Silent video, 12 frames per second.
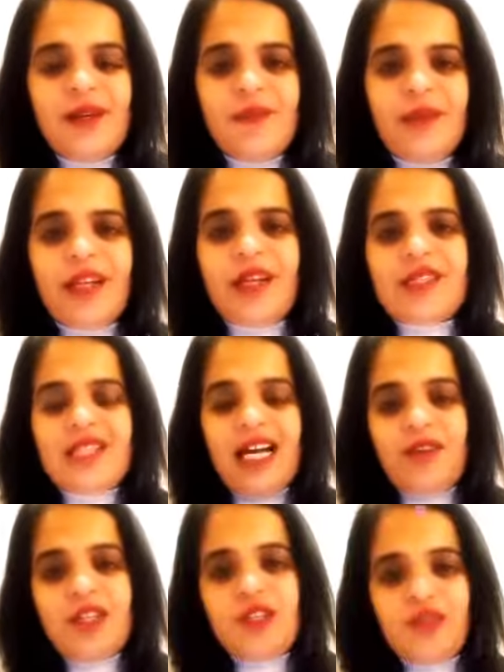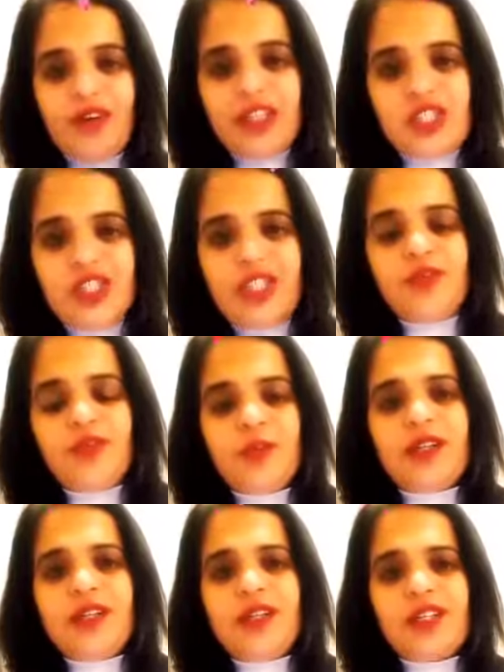Because I was functioning from
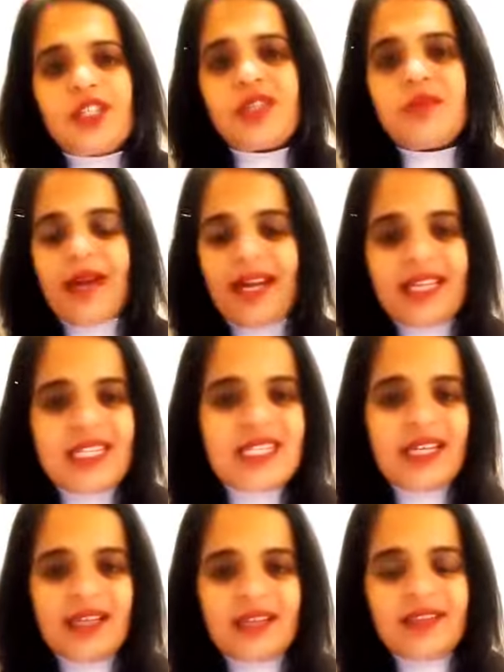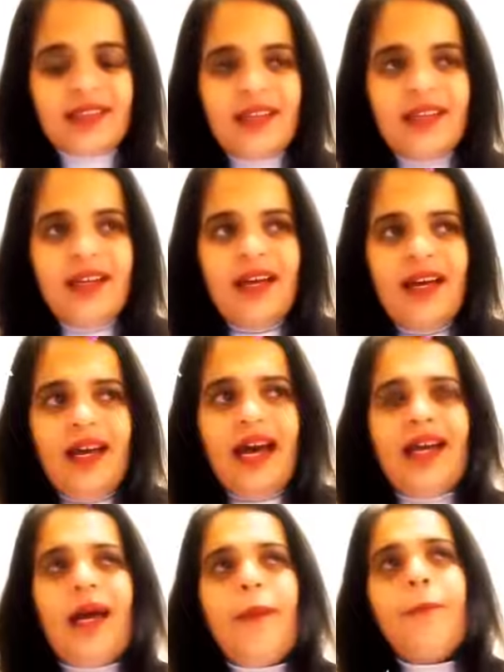a conditioned mindset,
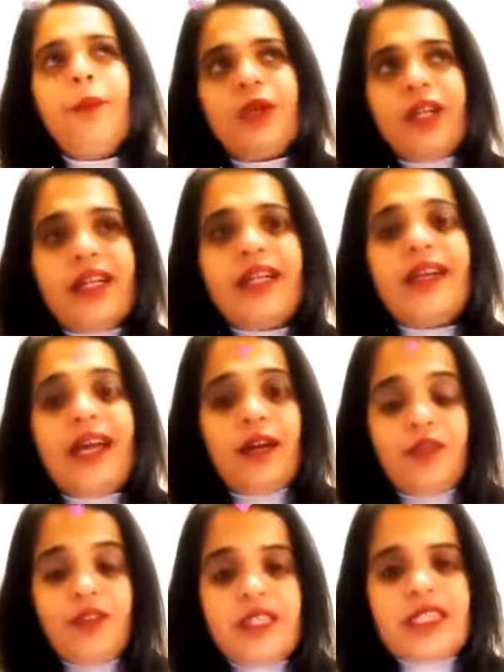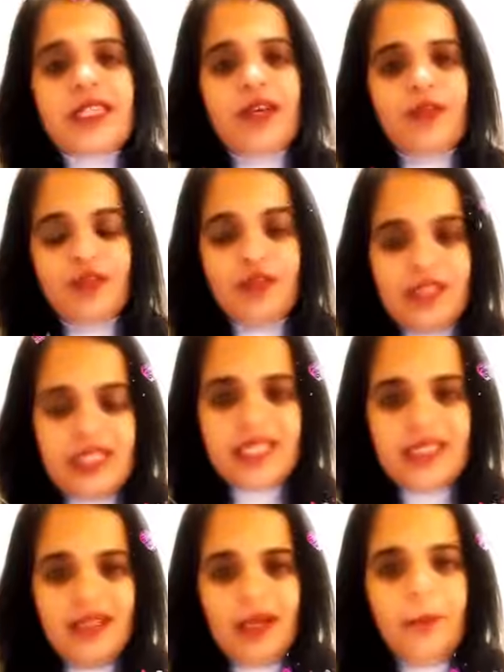and I'm putting in efforts and efforts,
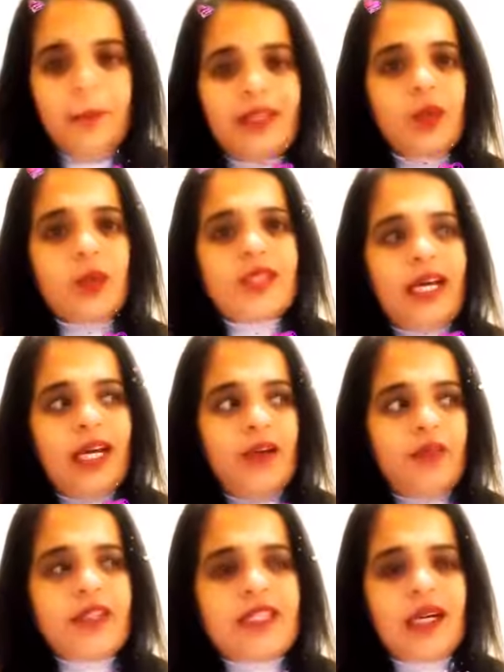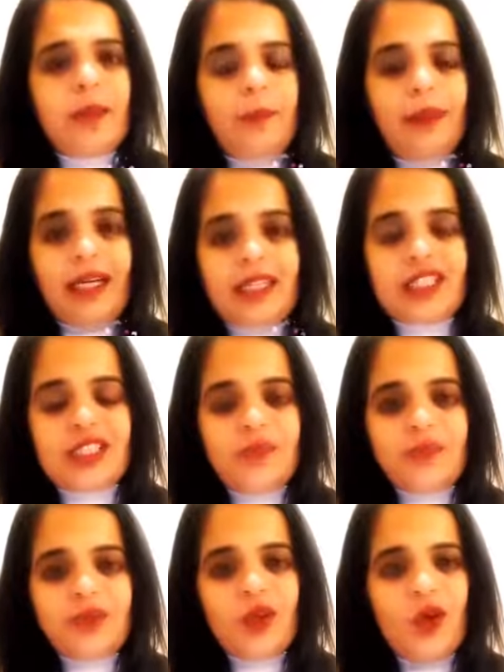but those efforts are based
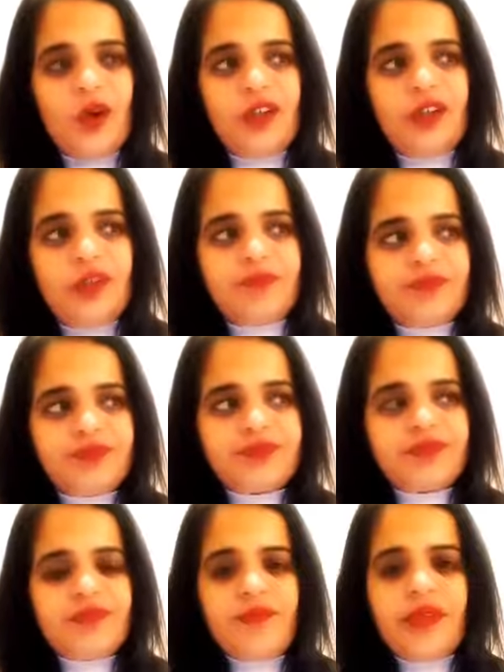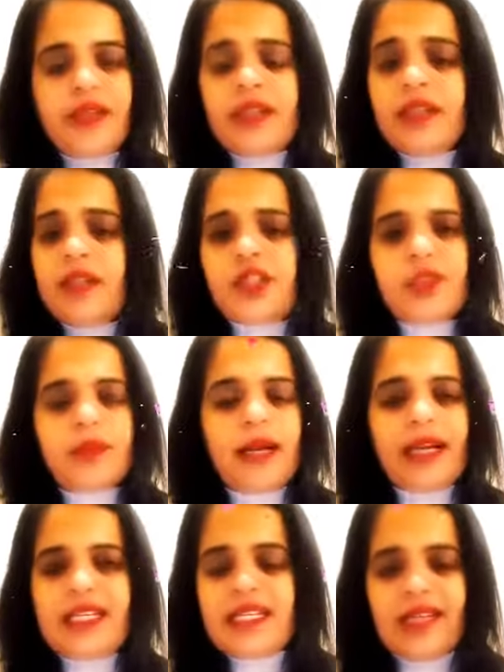on a conditioned
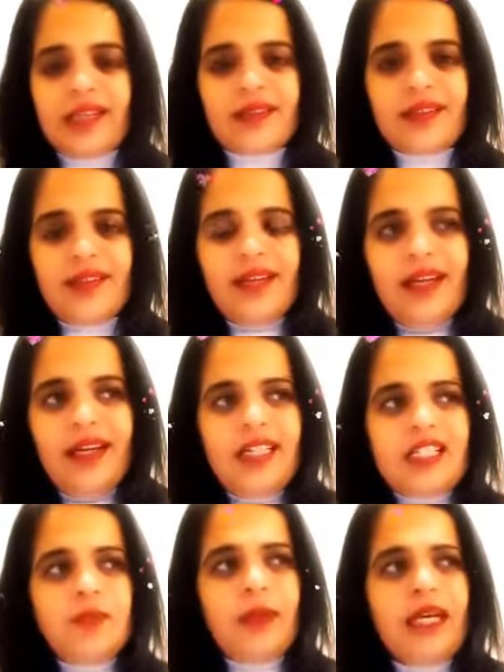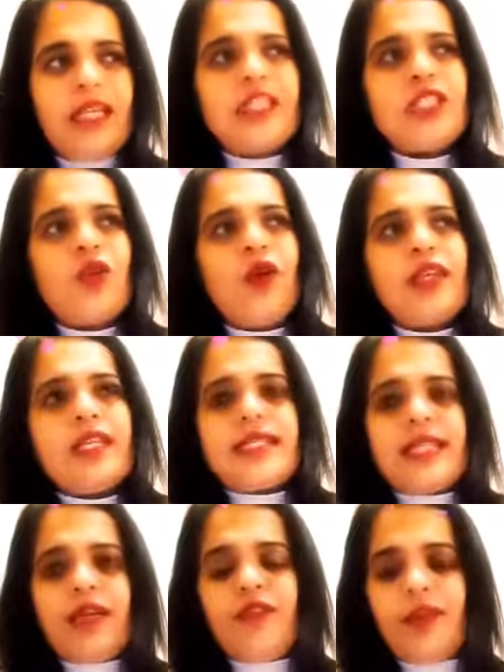mindset. It's based on the
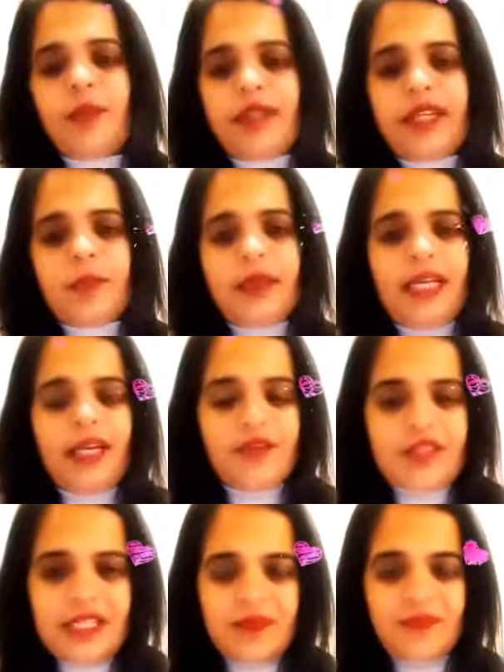self-limiting beliefs.